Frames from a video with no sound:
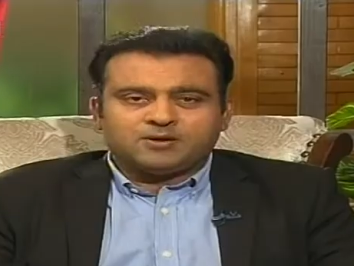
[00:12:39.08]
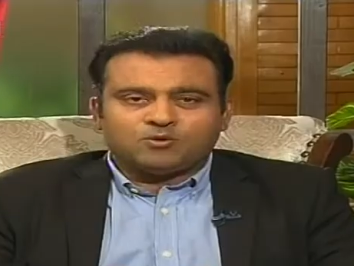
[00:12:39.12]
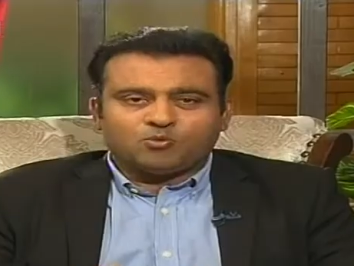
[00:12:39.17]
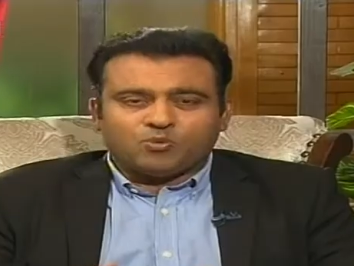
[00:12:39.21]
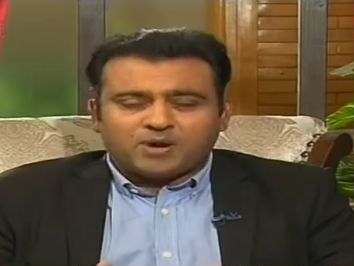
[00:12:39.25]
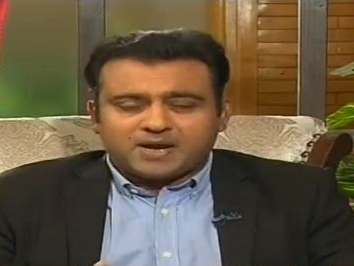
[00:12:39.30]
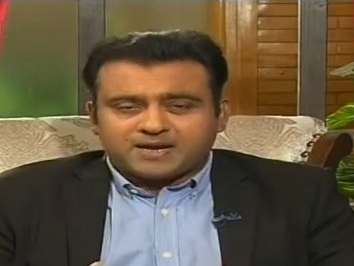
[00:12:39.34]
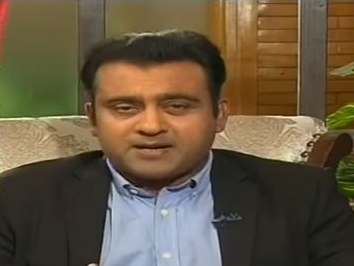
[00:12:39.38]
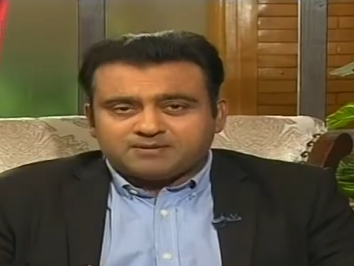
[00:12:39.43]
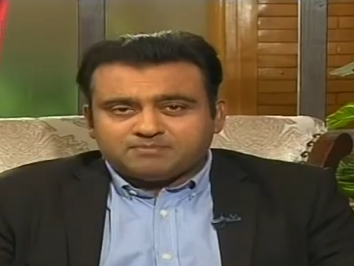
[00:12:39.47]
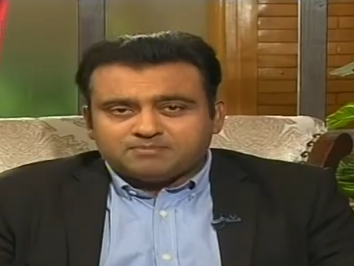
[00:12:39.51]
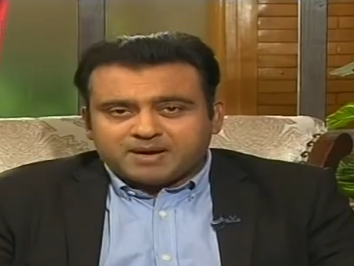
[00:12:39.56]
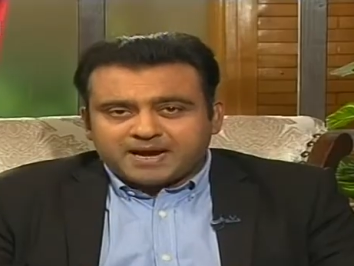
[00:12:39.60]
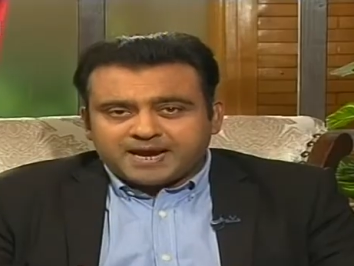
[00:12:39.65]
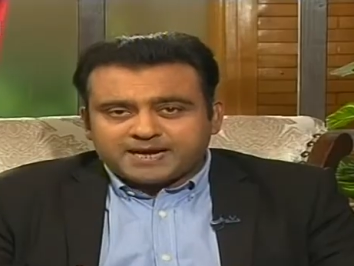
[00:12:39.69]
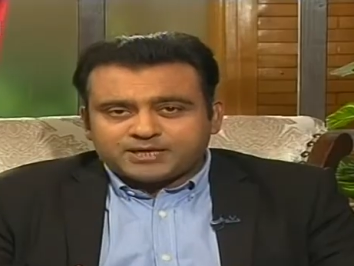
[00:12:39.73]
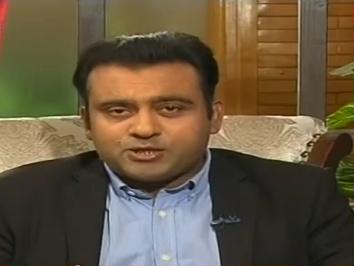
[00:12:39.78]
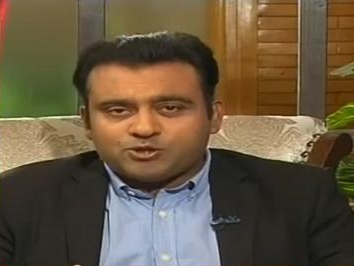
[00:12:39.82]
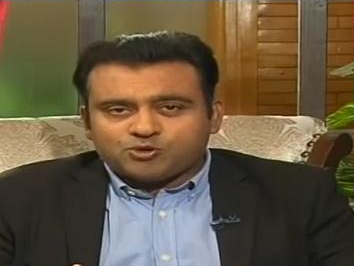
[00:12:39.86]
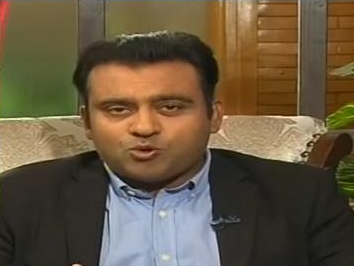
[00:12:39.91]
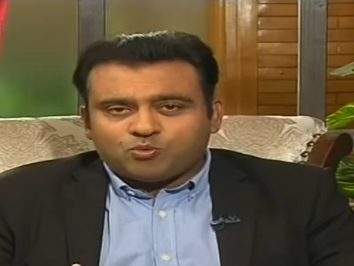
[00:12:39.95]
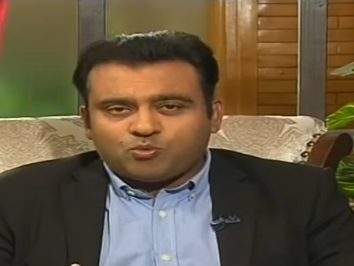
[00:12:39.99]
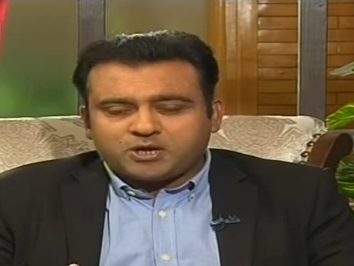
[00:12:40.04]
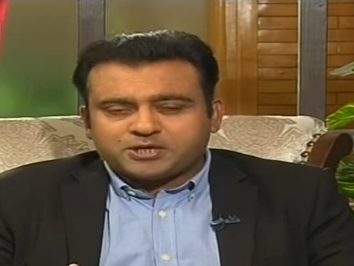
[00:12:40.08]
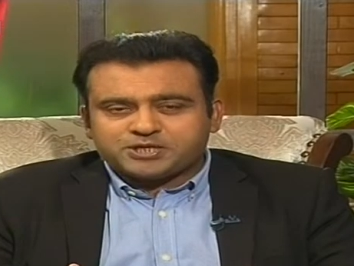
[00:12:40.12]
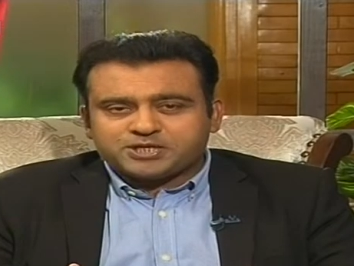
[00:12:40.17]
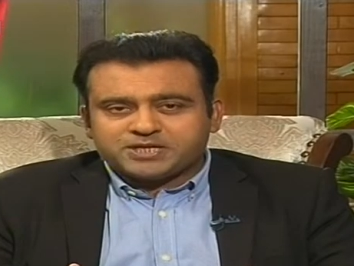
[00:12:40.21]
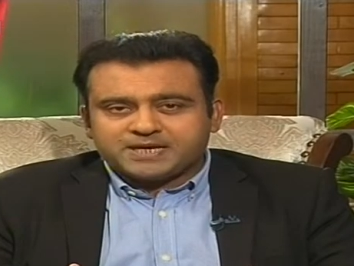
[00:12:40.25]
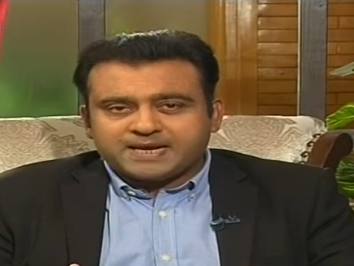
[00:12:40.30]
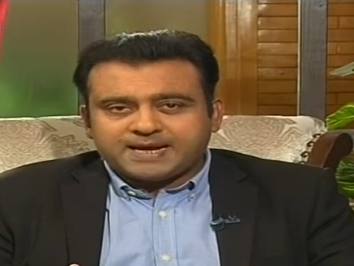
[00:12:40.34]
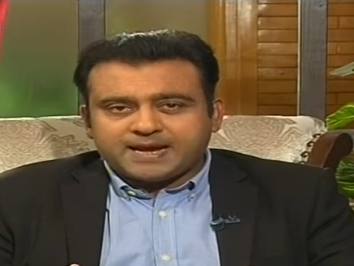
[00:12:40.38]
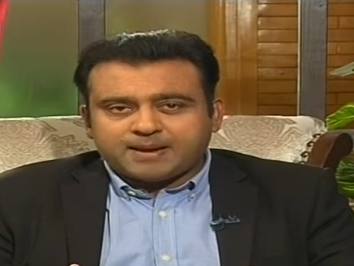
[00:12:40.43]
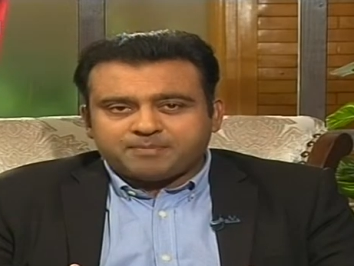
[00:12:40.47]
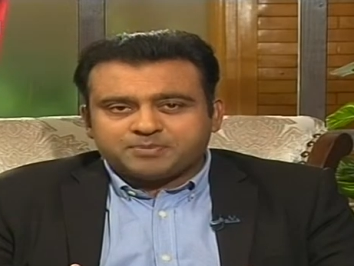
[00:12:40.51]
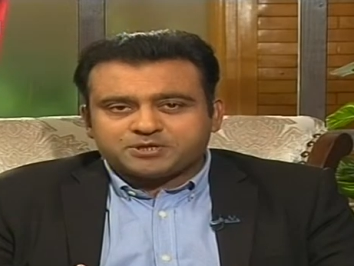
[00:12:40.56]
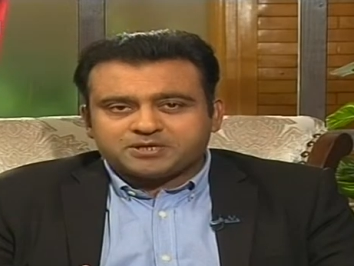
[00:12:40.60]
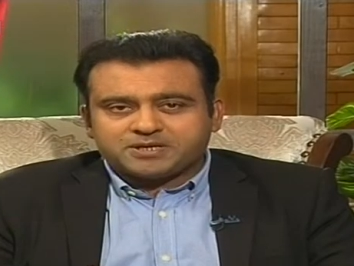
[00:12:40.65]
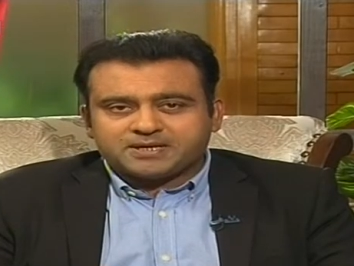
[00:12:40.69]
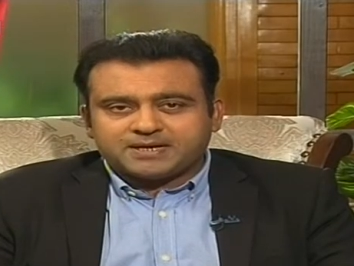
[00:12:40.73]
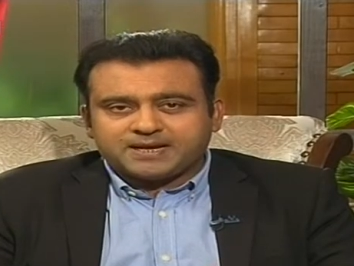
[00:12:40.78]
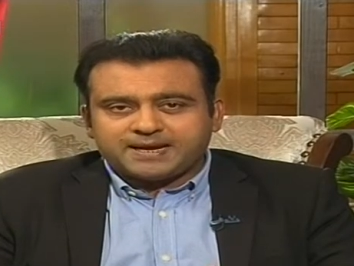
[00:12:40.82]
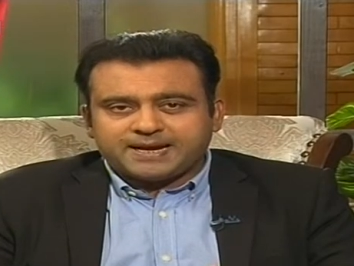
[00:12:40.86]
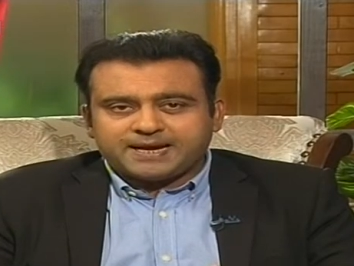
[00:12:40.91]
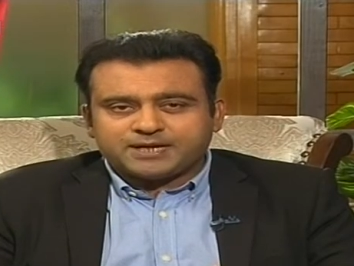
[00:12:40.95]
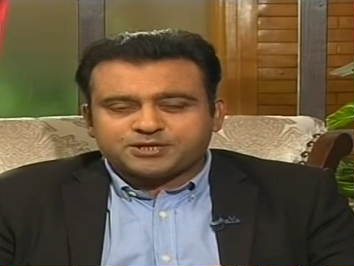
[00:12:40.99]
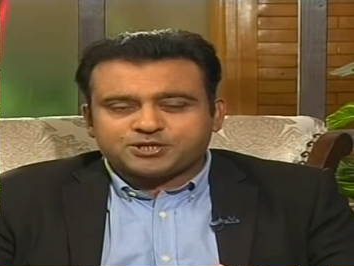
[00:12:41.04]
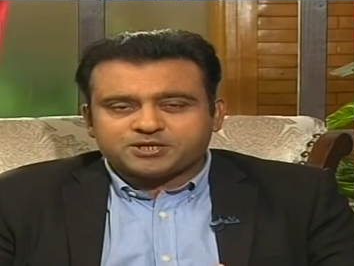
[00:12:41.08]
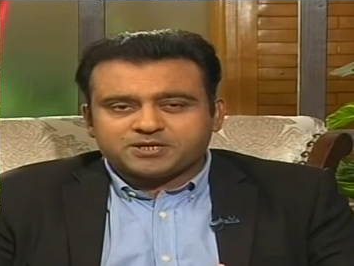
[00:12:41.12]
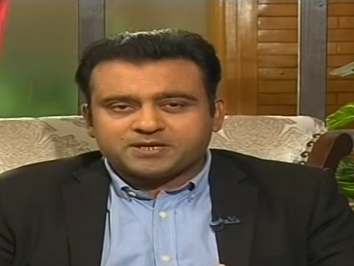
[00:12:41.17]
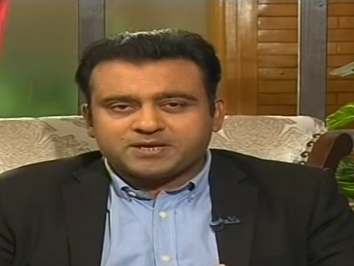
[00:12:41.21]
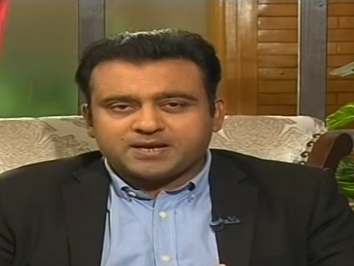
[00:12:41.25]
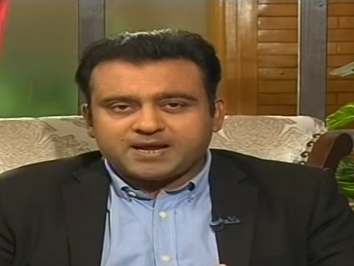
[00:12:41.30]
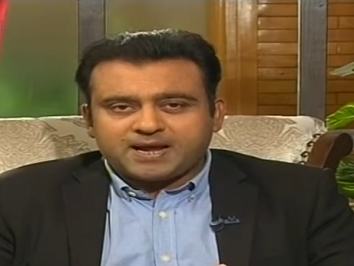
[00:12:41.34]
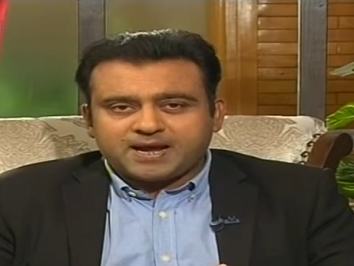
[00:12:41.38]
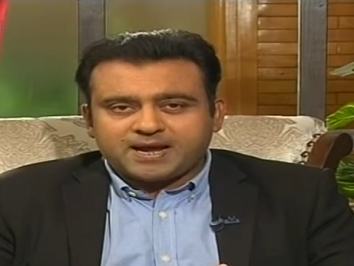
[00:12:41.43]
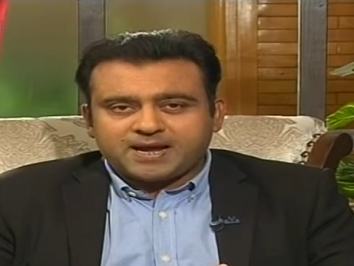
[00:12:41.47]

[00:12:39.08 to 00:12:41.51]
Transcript: Welcome back. You're watching Capital Connection,